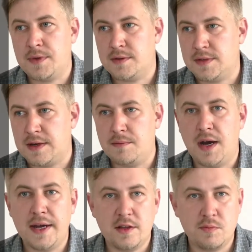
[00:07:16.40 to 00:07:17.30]
some
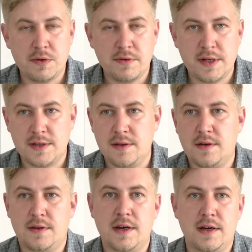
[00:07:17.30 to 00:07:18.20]
idle periods,
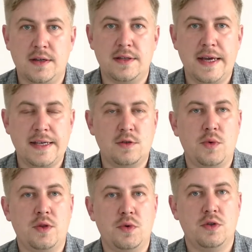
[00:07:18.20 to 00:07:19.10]
there are days
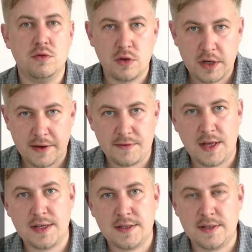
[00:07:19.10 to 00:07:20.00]
when we do not have
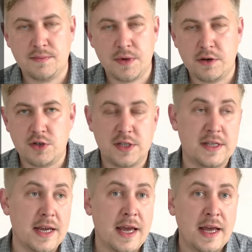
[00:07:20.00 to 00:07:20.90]
tasks and projects.
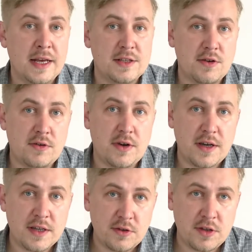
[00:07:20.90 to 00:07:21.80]
So
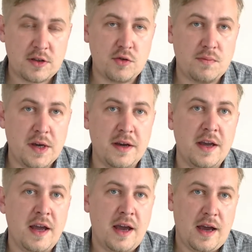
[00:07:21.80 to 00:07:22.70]
in order to be
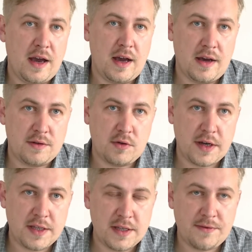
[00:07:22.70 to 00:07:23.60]
to
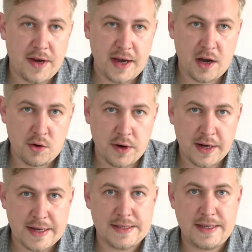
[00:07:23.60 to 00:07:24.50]
identify our
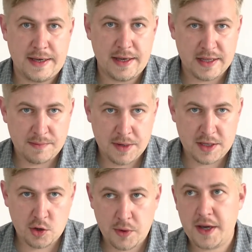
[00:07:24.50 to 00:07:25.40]
rates in a better
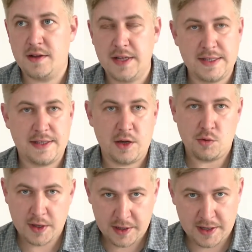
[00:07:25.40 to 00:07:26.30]
way, let's take
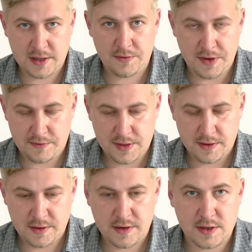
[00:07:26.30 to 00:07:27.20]
150.
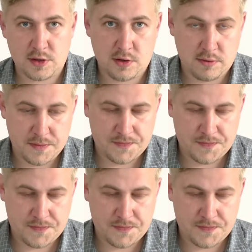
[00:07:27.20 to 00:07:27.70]
So